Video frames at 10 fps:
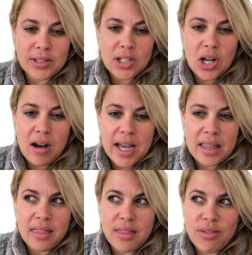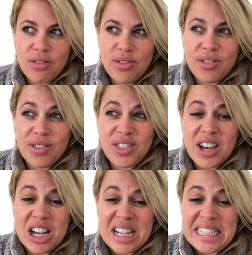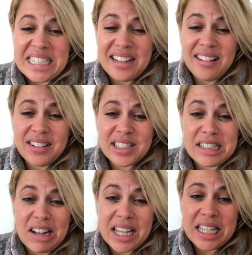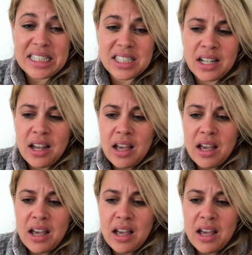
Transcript: 9:30 last night.